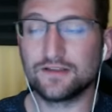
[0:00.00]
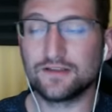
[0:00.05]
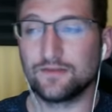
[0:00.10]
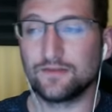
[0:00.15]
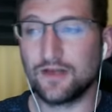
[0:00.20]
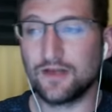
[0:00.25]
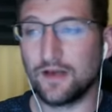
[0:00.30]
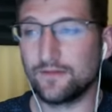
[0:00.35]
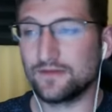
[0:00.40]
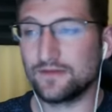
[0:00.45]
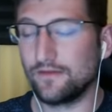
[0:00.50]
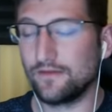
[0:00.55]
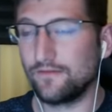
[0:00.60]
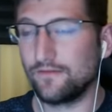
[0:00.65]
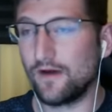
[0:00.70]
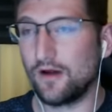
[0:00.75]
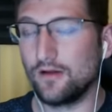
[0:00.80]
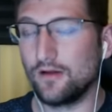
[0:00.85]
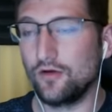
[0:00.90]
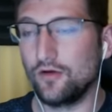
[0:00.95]
Sometimes I
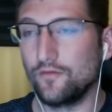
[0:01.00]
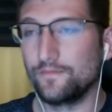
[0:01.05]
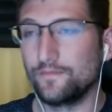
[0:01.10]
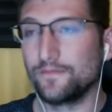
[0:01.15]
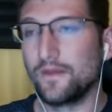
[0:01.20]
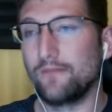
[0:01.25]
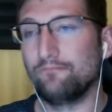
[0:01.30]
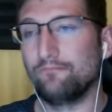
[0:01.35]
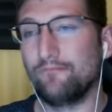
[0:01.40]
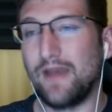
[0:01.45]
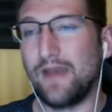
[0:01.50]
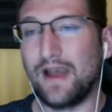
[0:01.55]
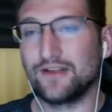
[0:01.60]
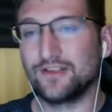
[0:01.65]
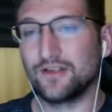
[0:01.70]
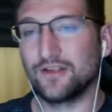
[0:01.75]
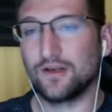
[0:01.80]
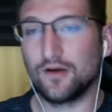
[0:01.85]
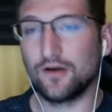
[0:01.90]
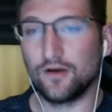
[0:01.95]
follow
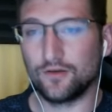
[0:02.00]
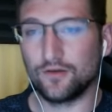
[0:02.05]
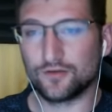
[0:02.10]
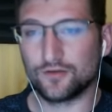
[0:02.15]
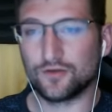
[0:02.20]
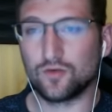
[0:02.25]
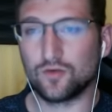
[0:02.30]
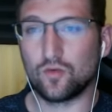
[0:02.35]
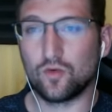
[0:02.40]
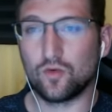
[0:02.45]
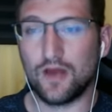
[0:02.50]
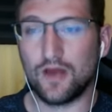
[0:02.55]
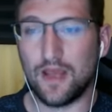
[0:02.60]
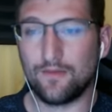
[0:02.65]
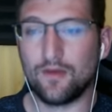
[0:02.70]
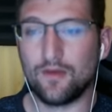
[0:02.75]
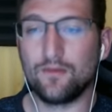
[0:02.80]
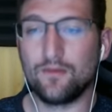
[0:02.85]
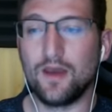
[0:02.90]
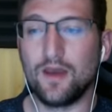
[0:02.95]
magic underscore
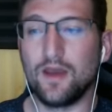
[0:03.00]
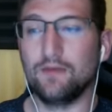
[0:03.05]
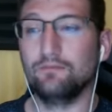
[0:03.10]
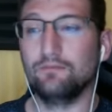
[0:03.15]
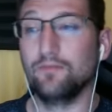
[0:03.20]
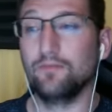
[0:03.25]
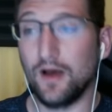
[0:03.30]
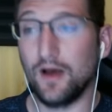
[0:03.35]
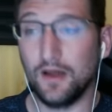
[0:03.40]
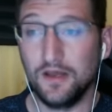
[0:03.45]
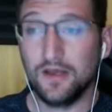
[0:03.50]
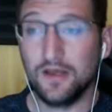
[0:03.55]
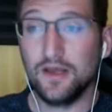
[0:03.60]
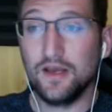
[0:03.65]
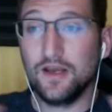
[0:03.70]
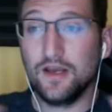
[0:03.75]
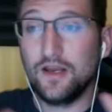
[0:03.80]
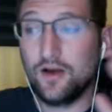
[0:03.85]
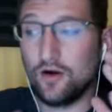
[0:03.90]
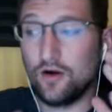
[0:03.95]
MMA. But
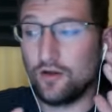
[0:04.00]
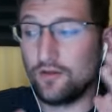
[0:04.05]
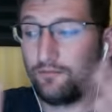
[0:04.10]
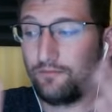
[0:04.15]
here are the